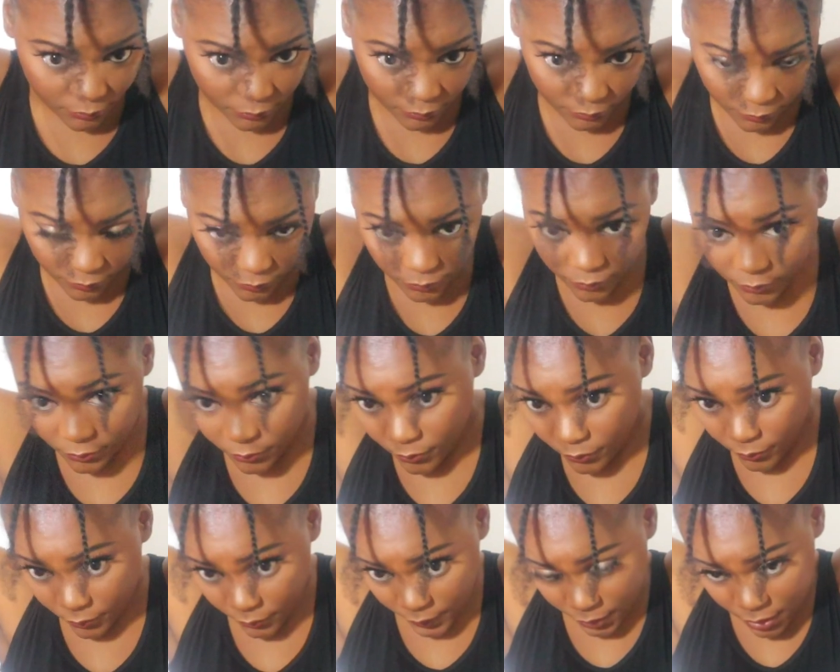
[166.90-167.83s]
I
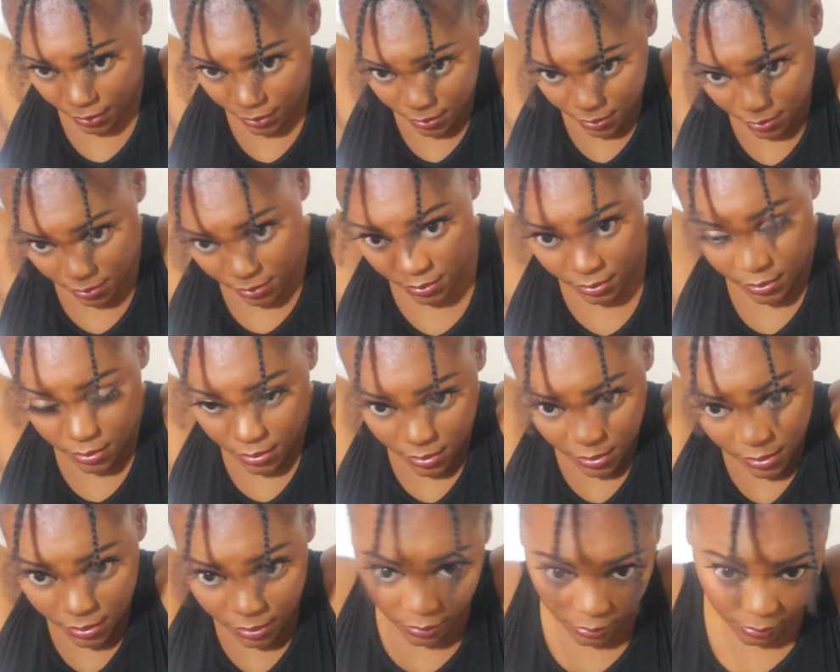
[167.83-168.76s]
will secure it
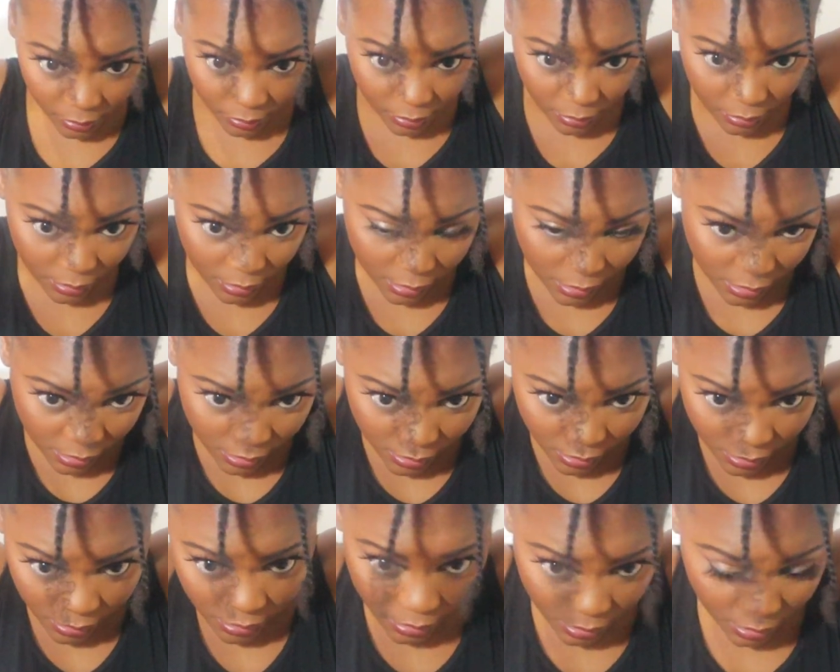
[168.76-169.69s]
with my
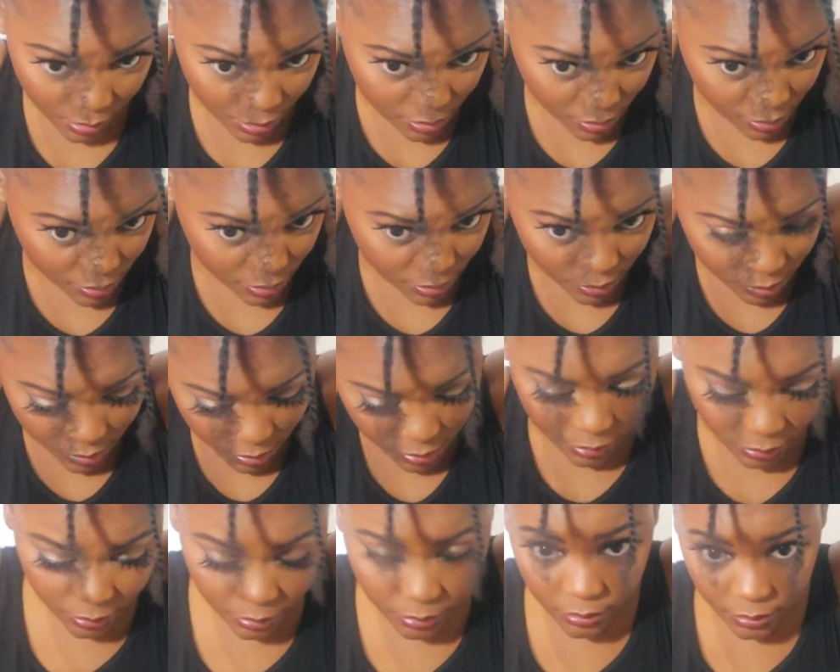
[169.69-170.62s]
hair tie,
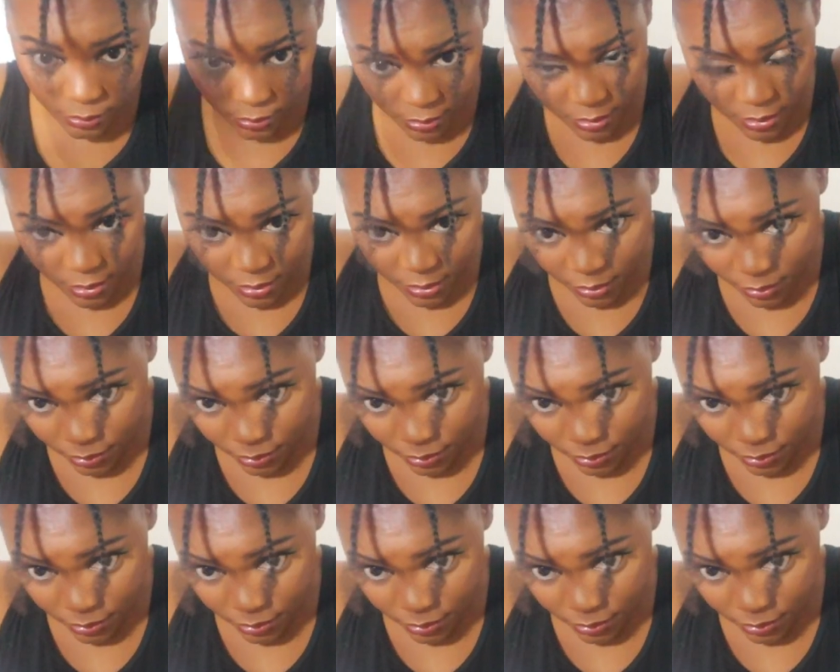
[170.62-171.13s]
making sure